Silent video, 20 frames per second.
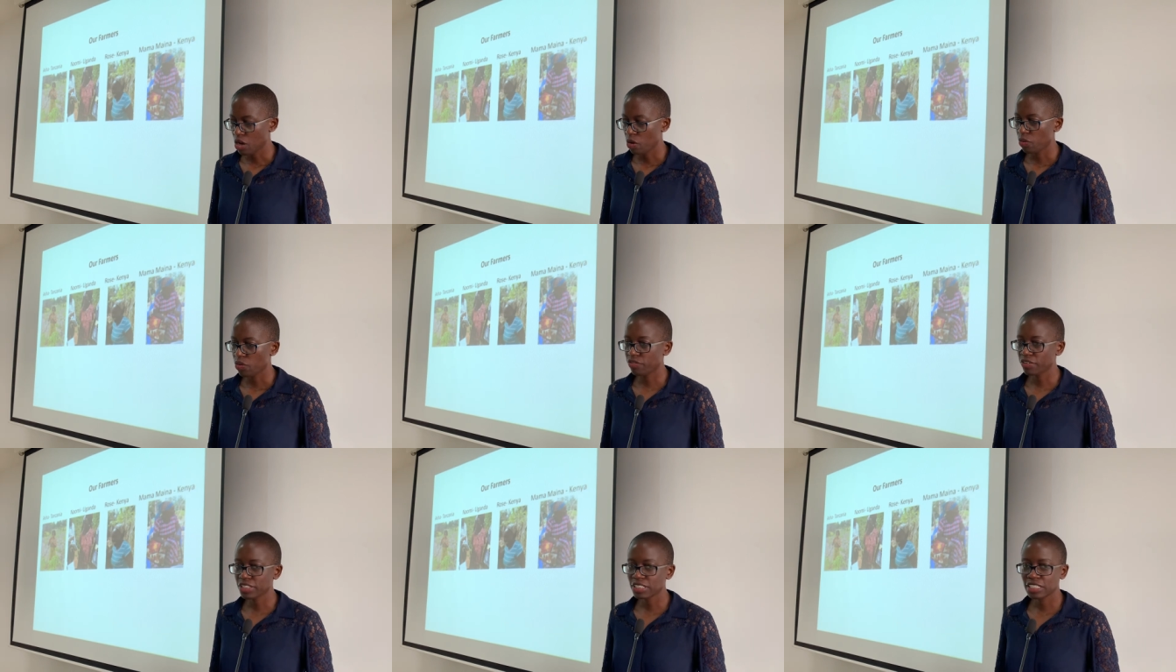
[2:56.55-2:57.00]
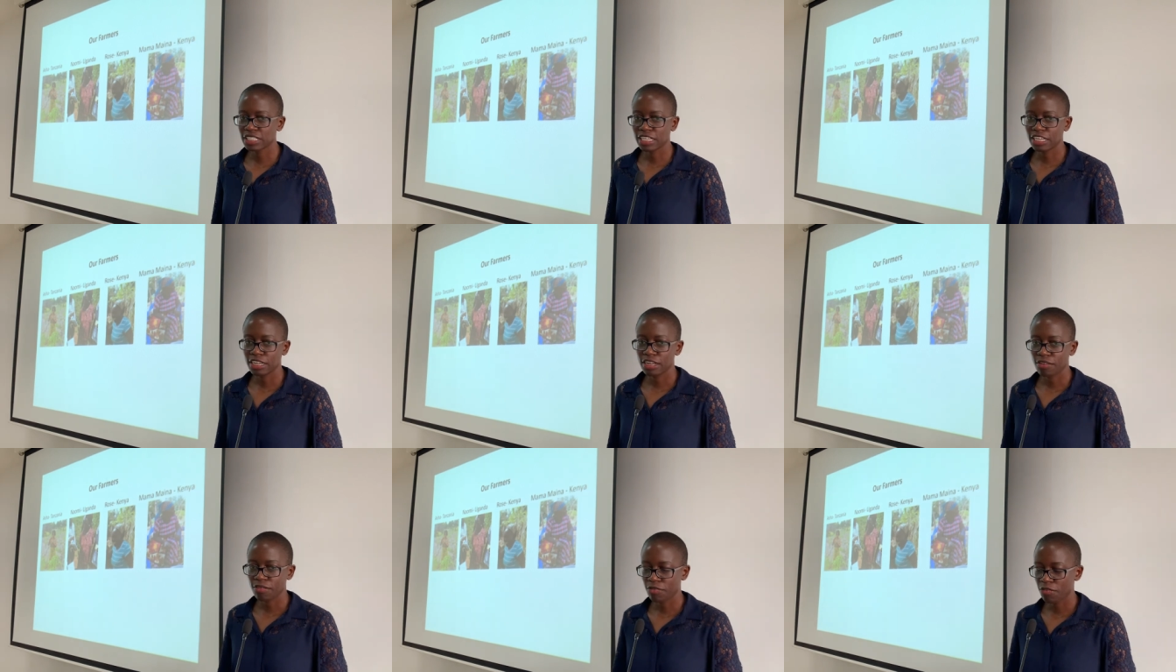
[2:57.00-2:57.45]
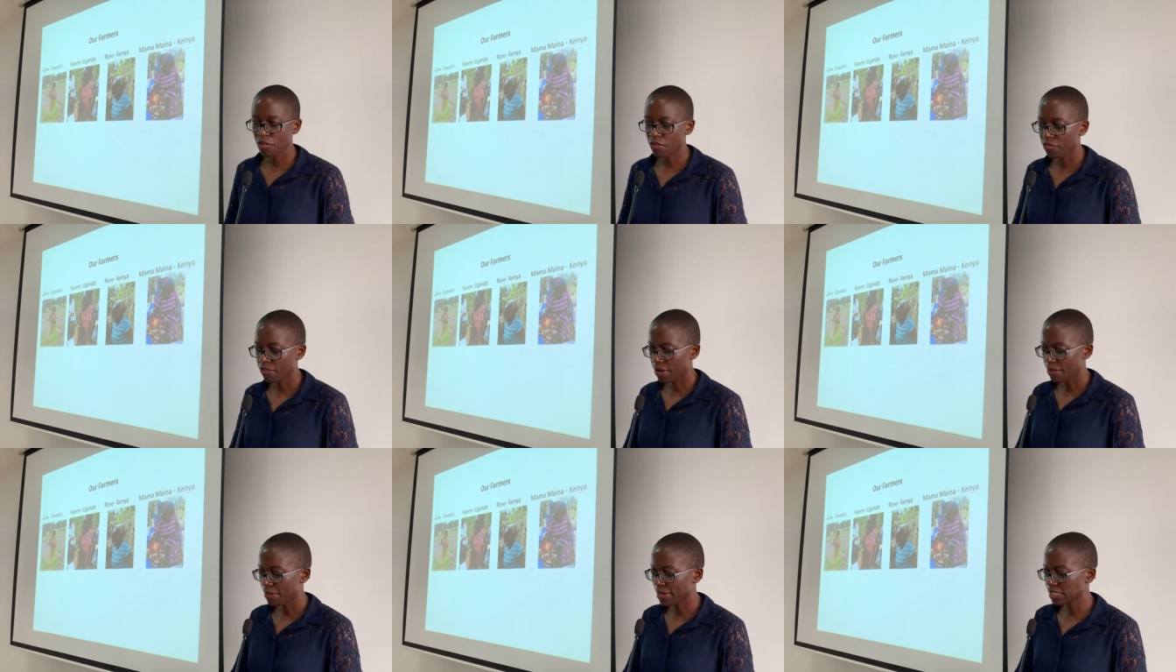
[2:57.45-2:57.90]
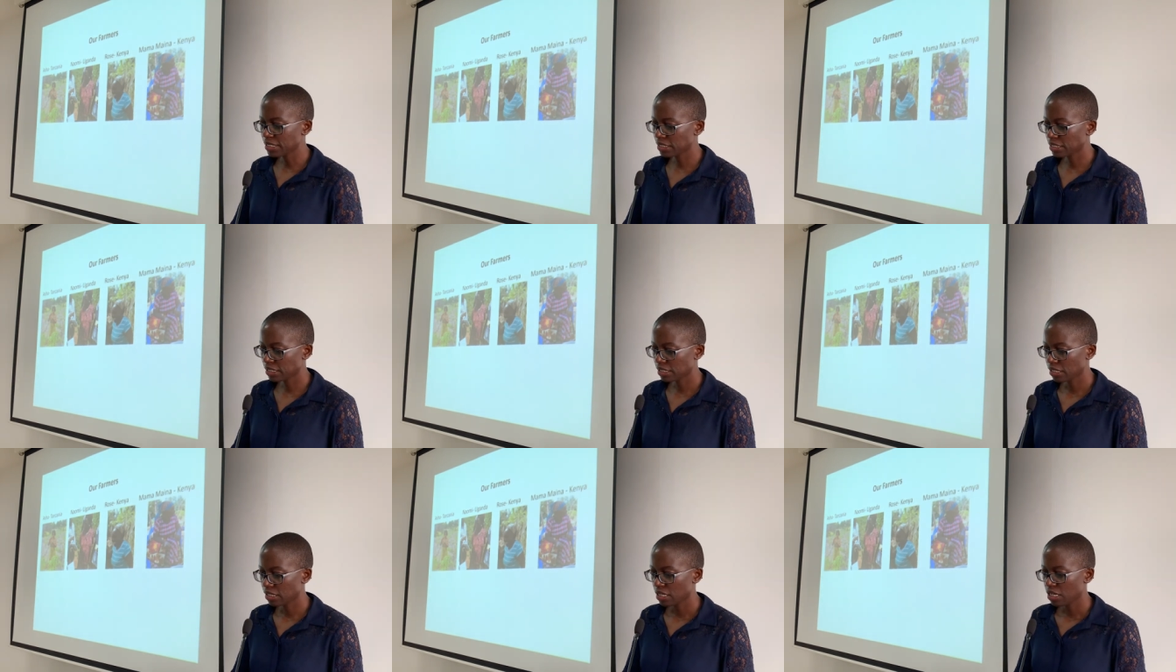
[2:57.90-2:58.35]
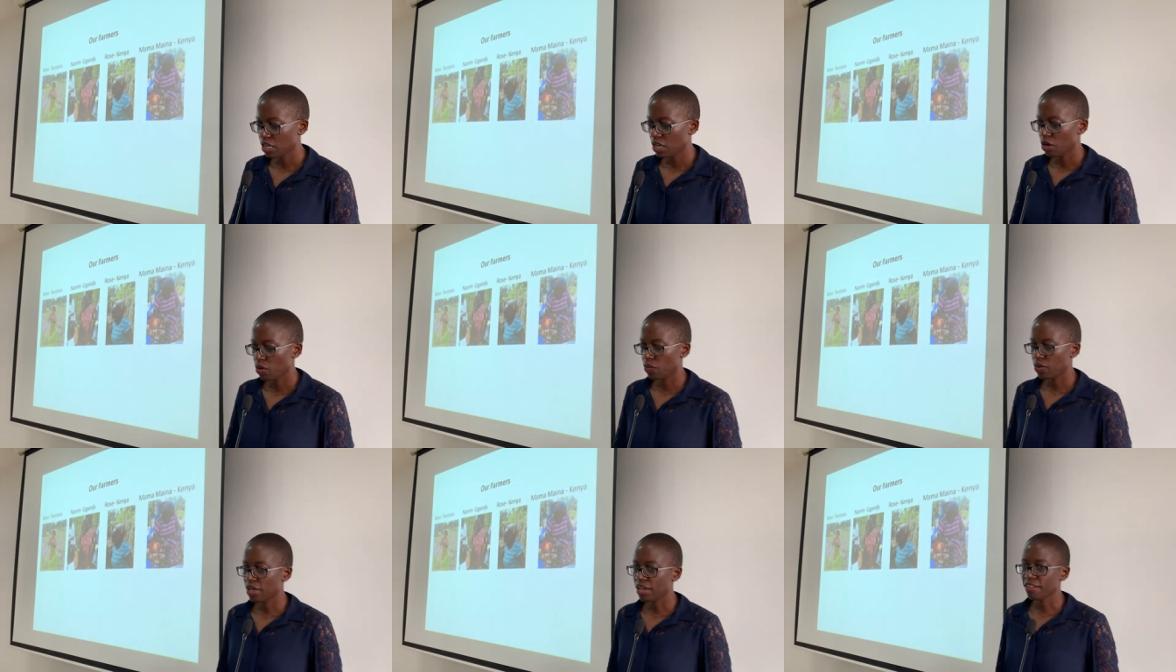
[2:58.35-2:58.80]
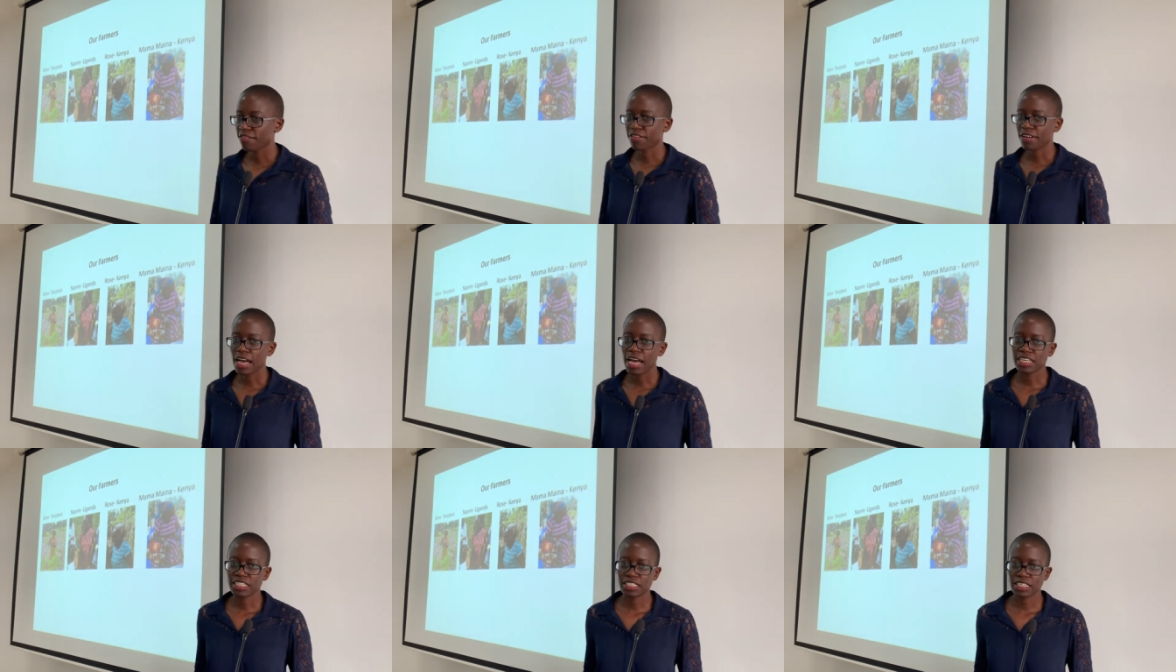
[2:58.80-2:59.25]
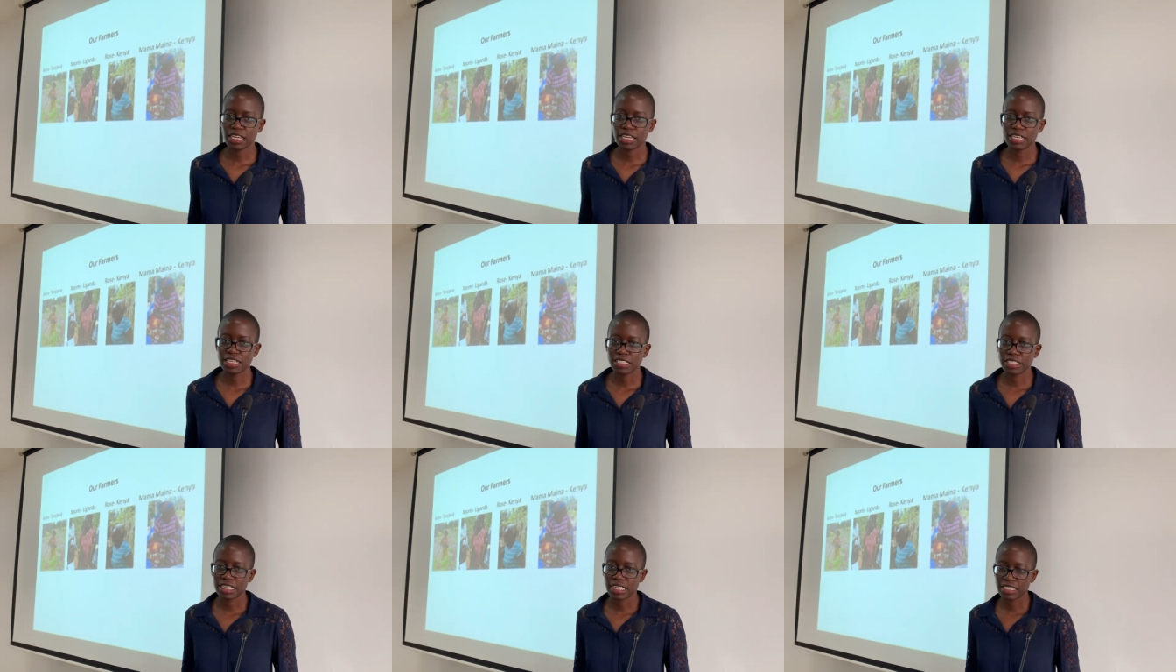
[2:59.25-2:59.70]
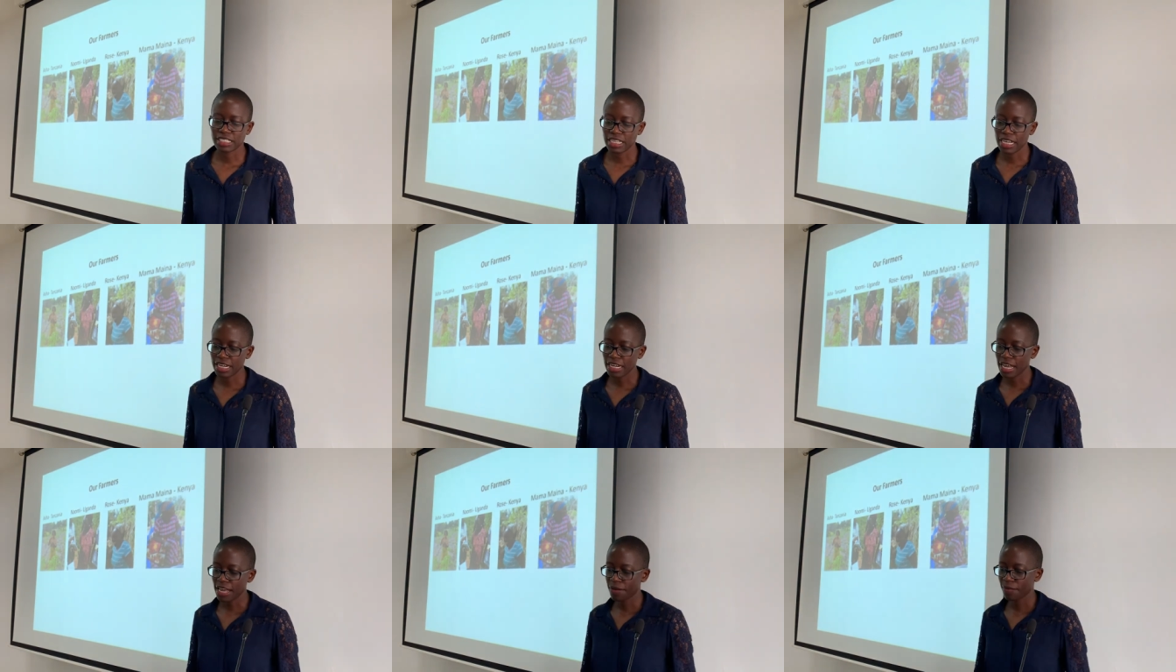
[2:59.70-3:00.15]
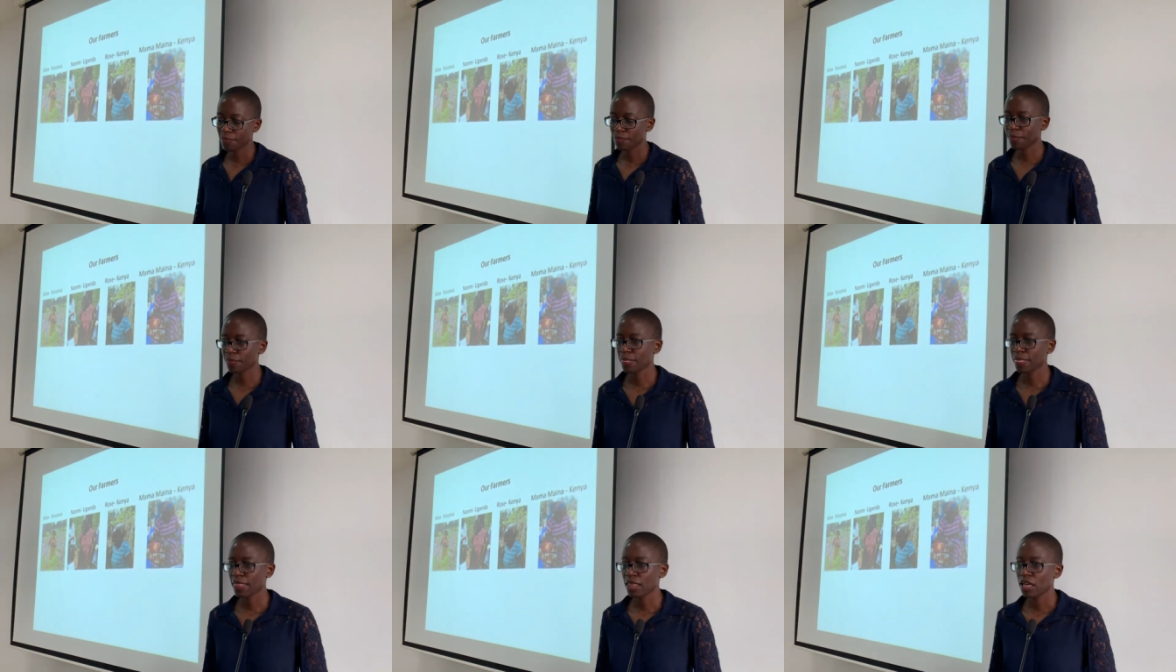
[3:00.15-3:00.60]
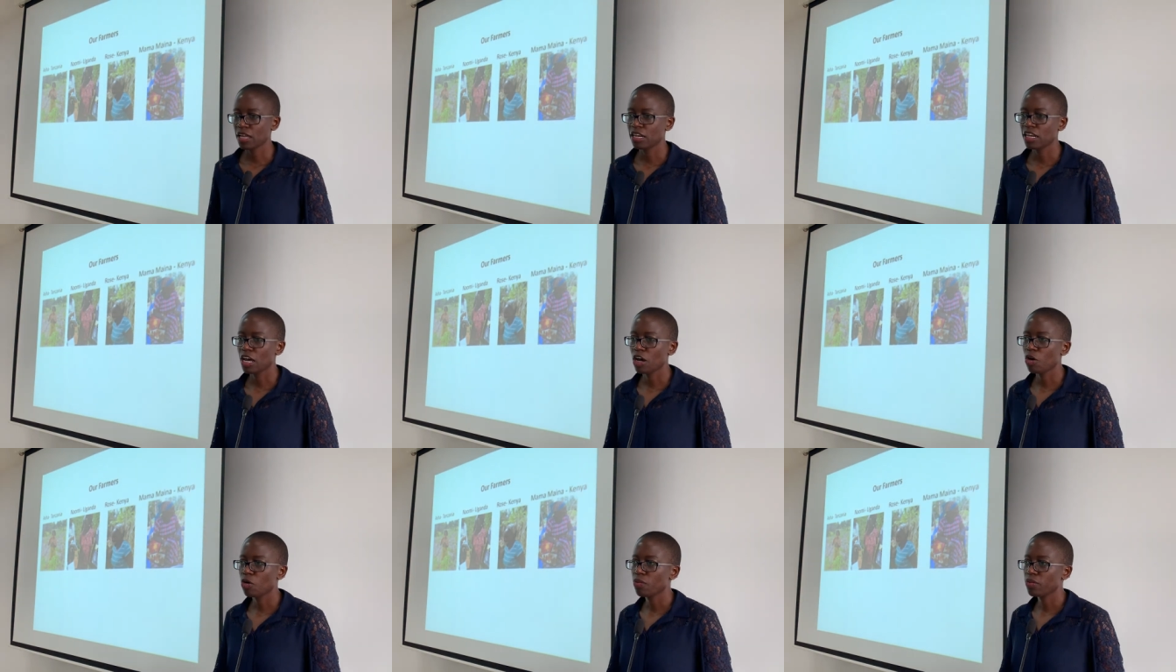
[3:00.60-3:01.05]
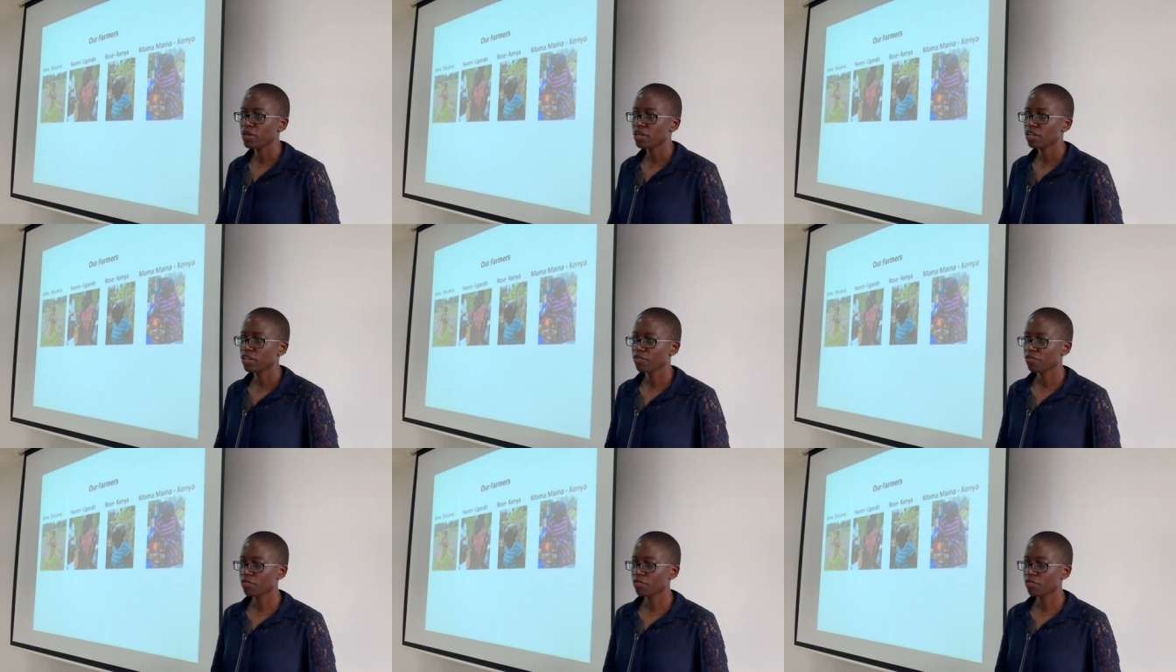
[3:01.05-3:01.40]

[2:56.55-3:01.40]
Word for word: We visited four farmers. We have Asha in Tanzania, Naomi